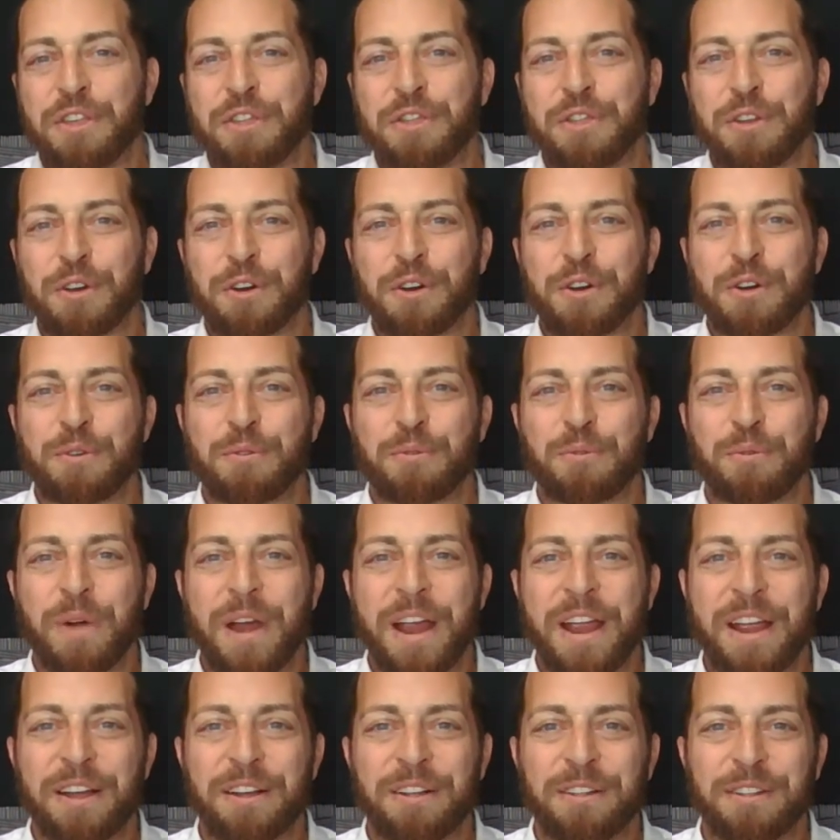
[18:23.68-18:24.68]
So many
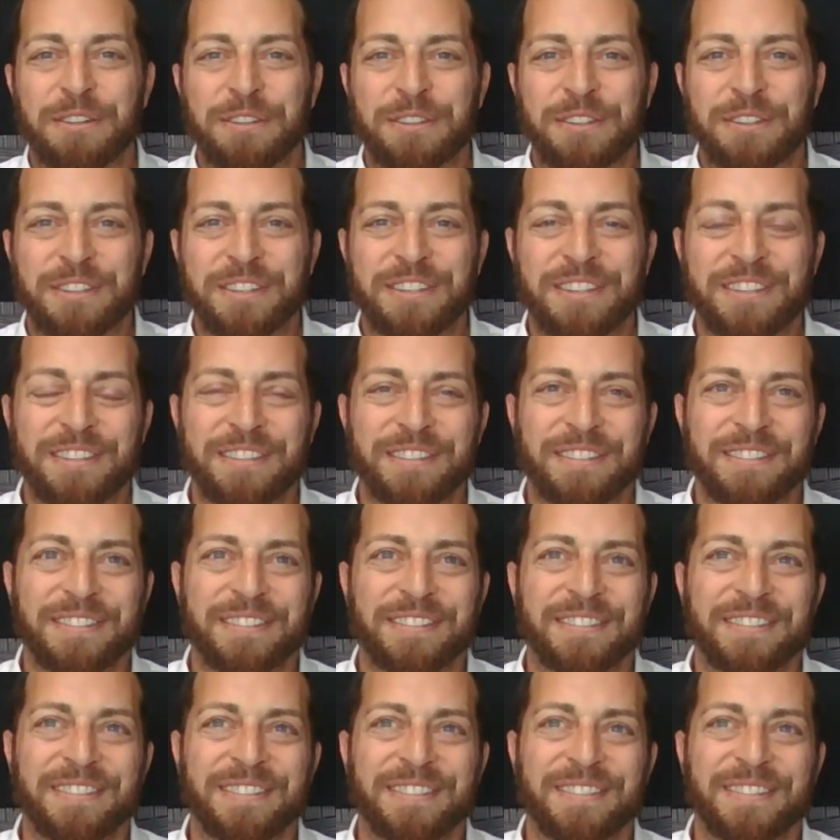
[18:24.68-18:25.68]
third
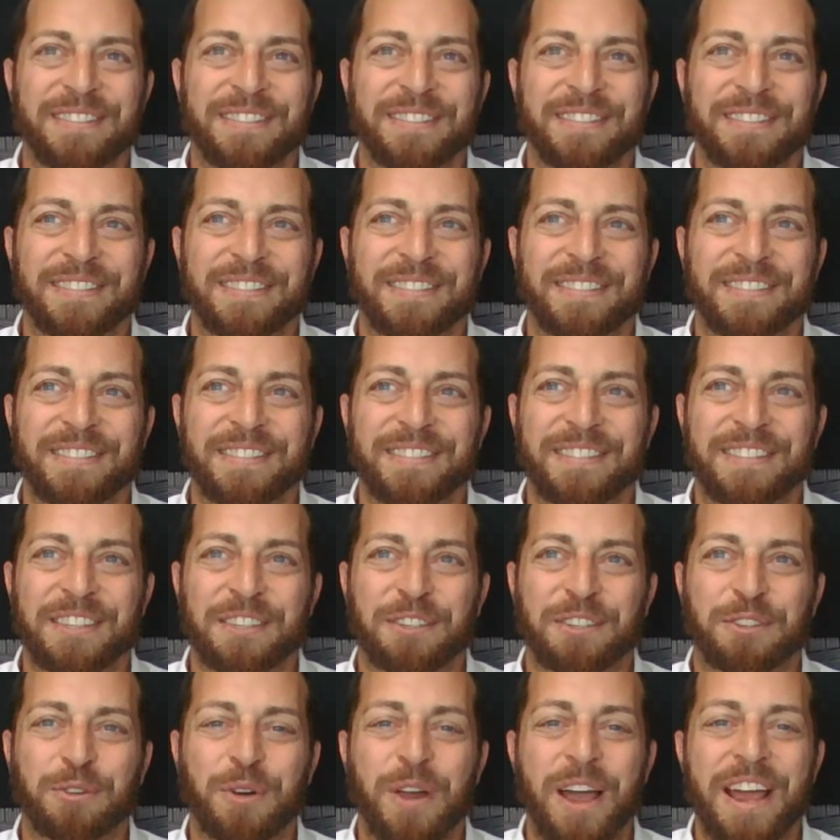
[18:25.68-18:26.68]
rails
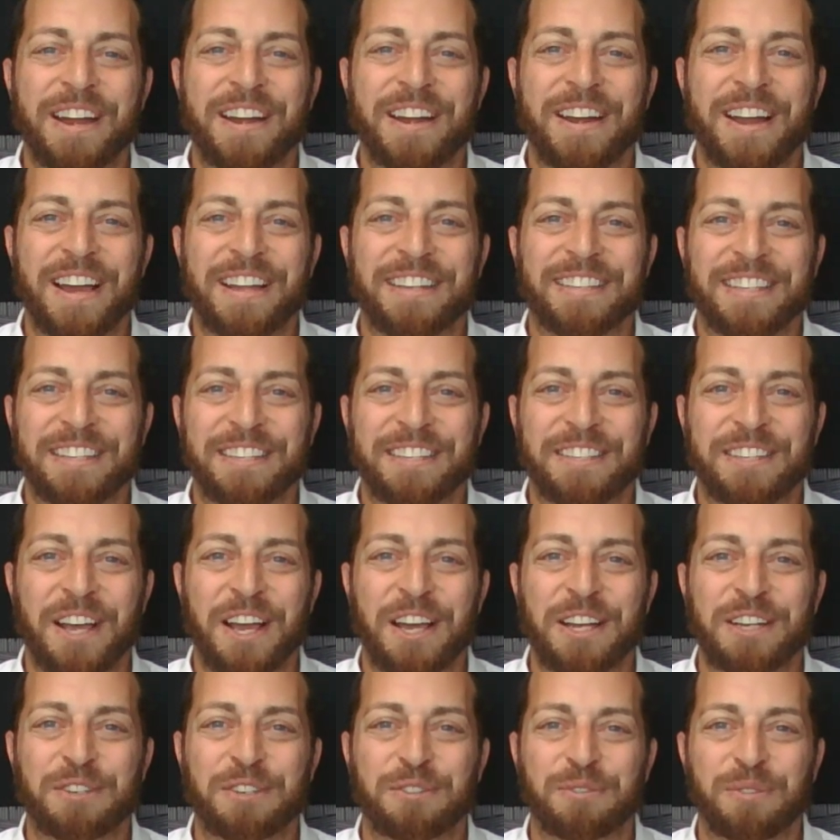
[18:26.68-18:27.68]
to try not to
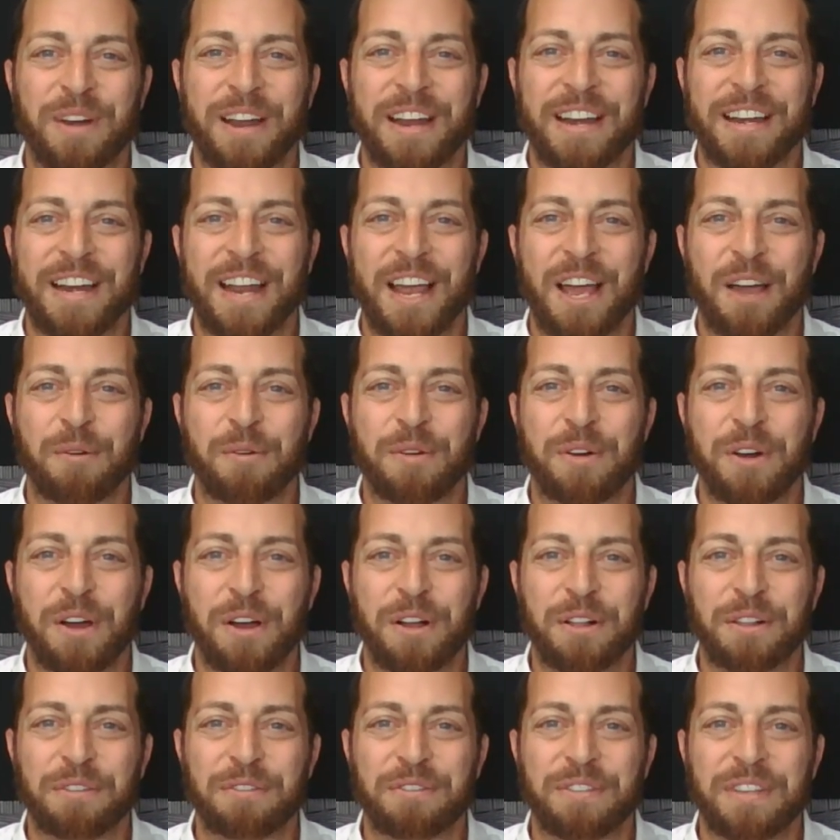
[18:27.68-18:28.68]
touch right now
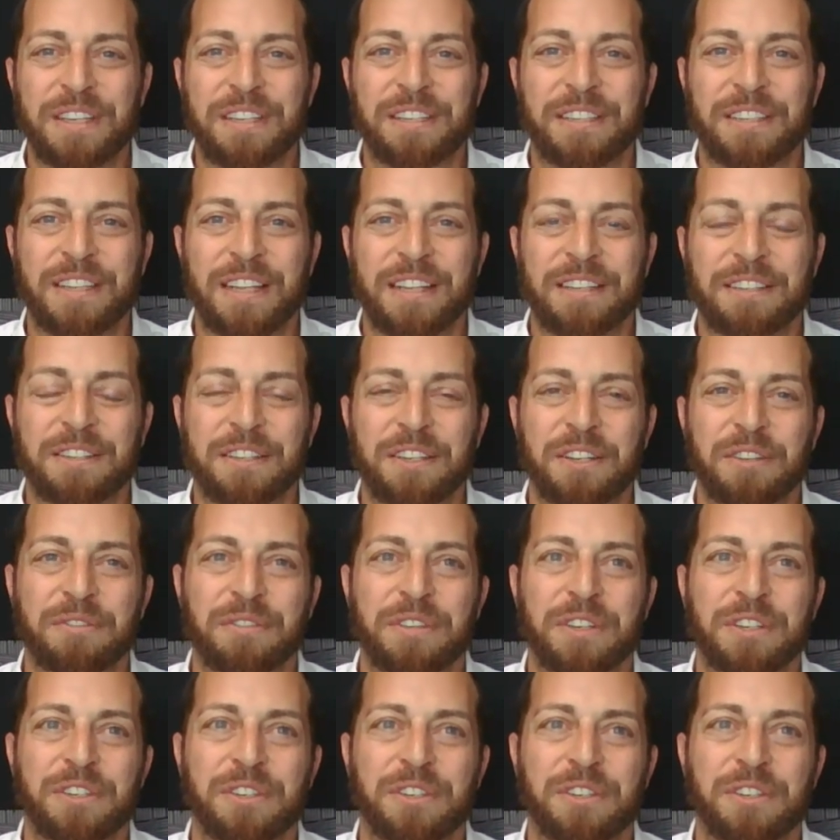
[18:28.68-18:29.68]
on all of these
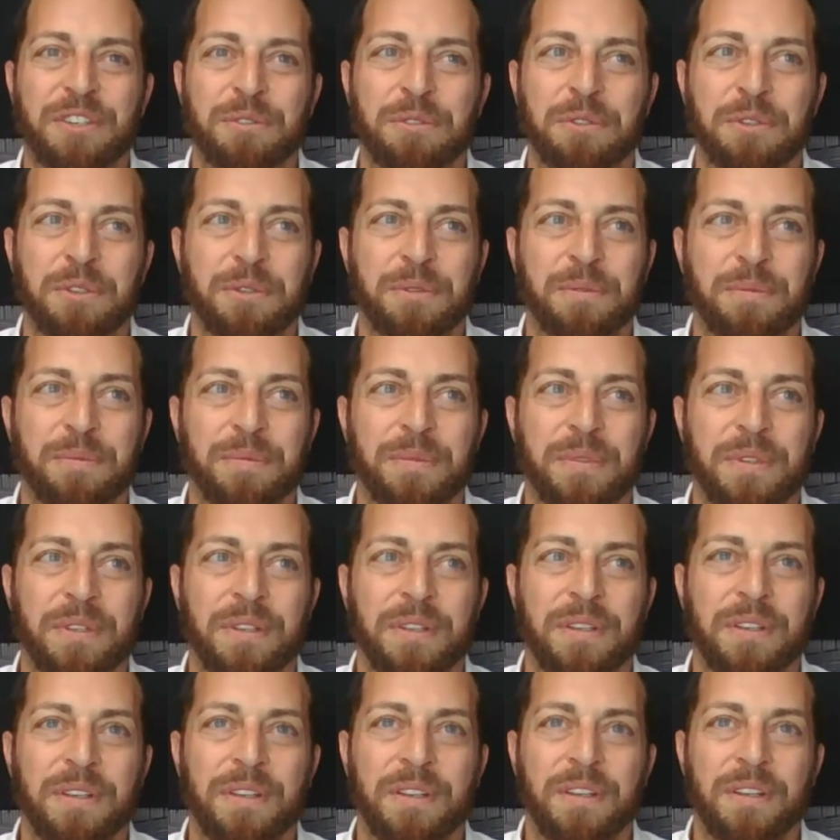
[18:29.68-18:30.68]
sensitive issues.
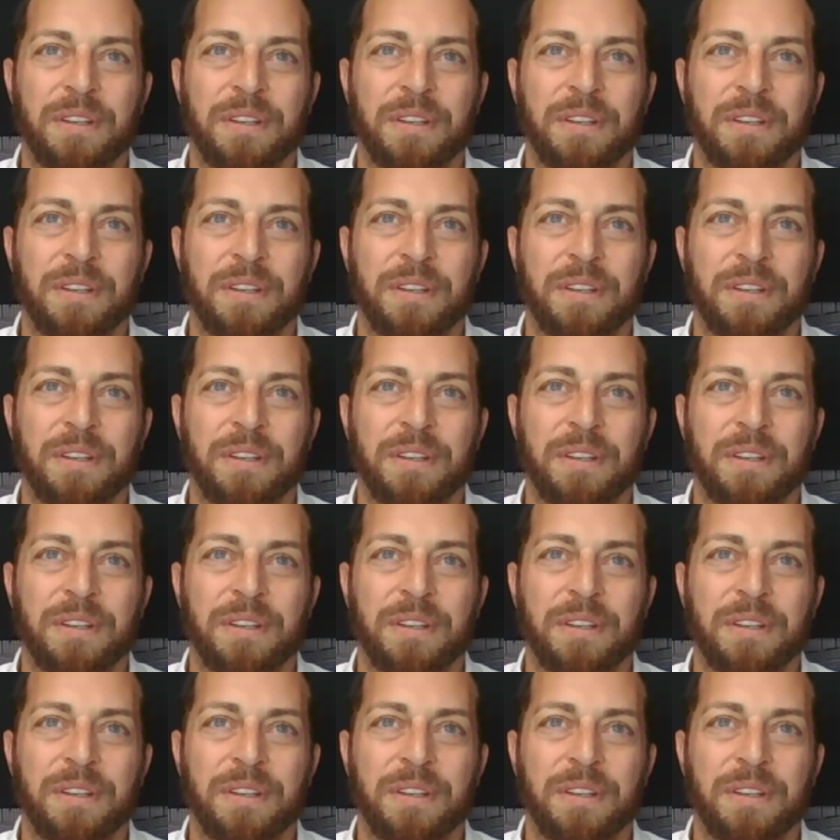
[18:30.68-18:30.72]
